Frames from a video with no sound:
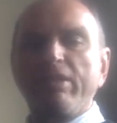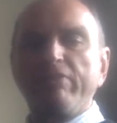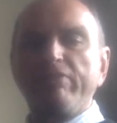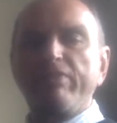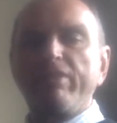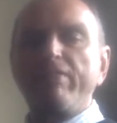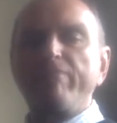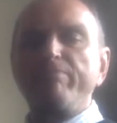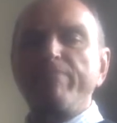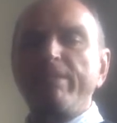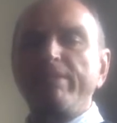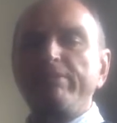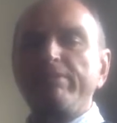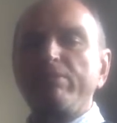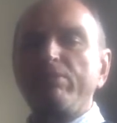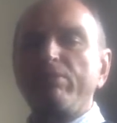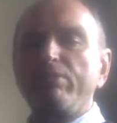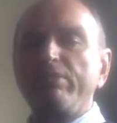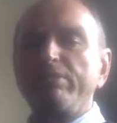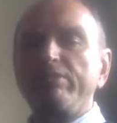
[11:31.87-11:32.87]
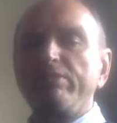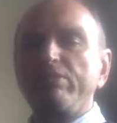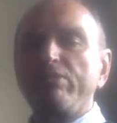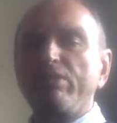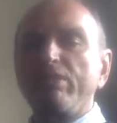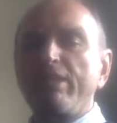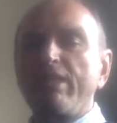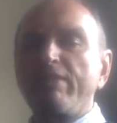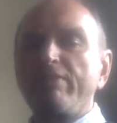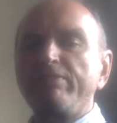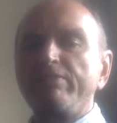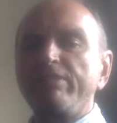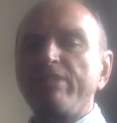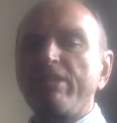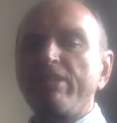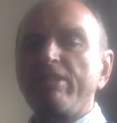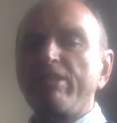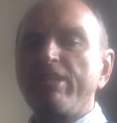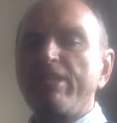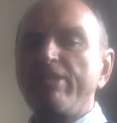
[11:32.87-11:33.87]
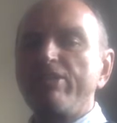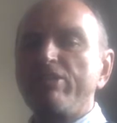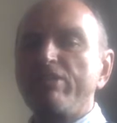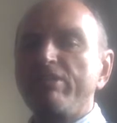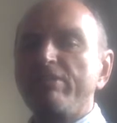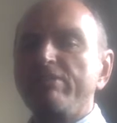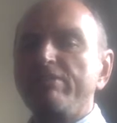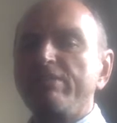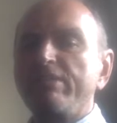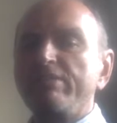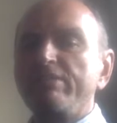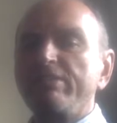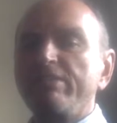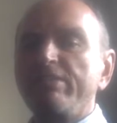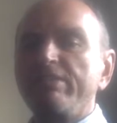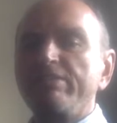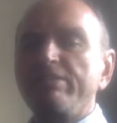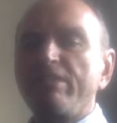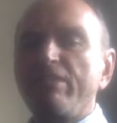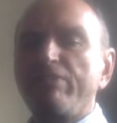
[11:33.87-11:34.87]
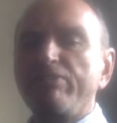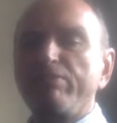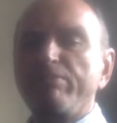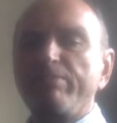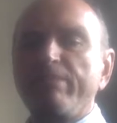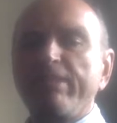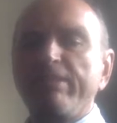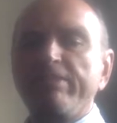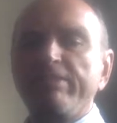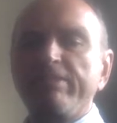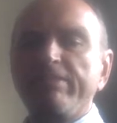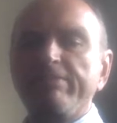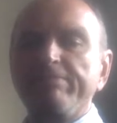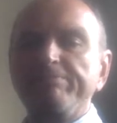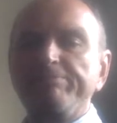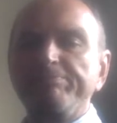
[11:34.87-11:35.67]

5-pence coins had gone out of circulation 6 years after Brexit.